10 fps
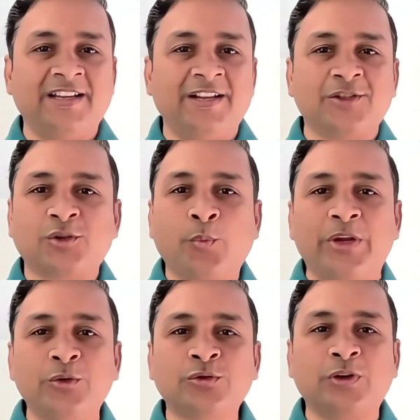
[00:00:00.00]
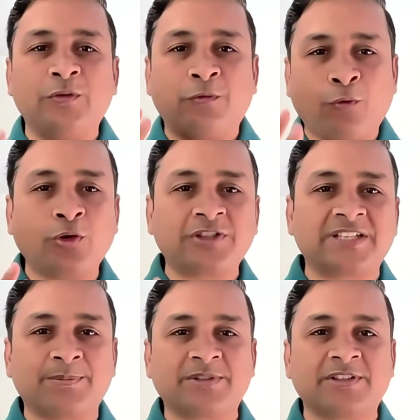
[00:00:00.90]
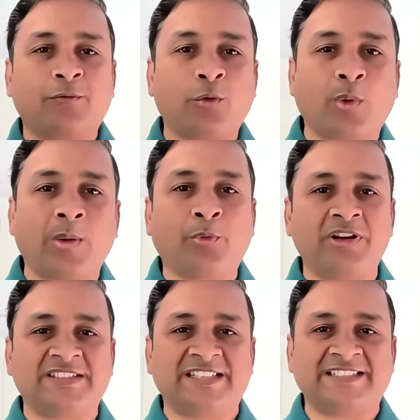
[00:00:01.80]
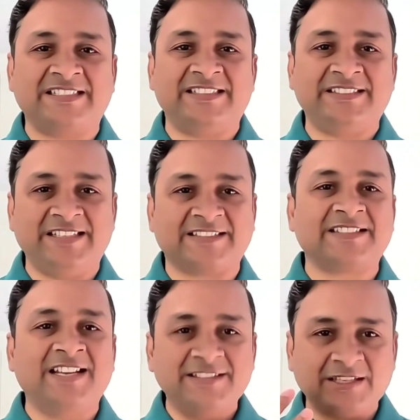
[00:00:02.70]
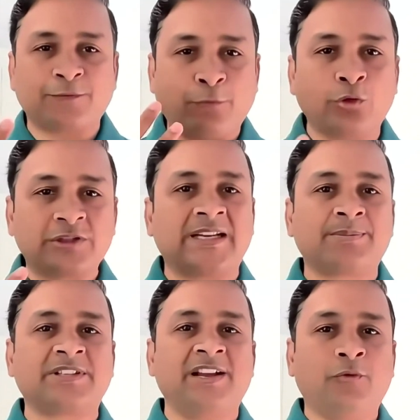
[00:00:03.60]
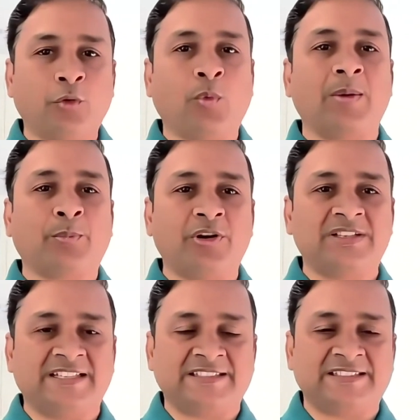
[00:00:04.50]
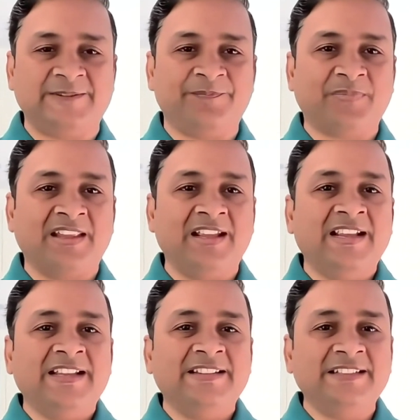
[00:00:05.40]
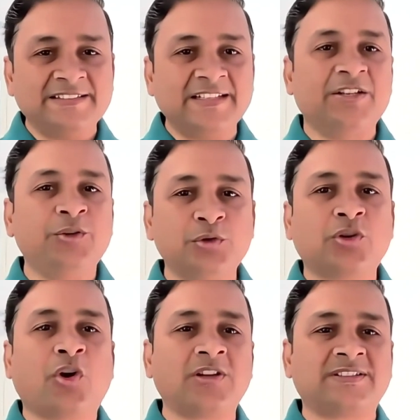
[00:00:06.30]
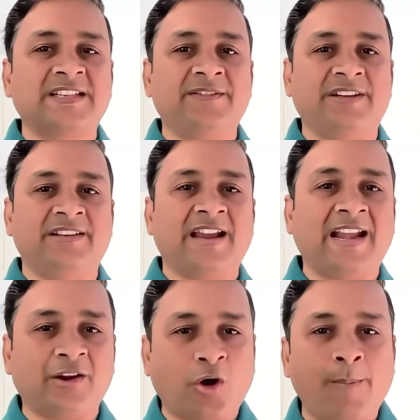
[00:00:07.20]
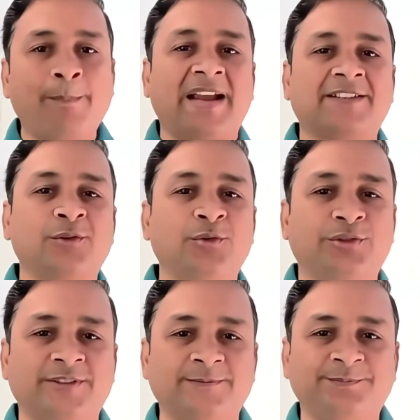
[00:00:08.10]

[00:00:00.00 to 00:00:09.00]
So we use only four chips for one point six T. Yes, just four chips for one point six T. This is a huge cost saving and a compact solution.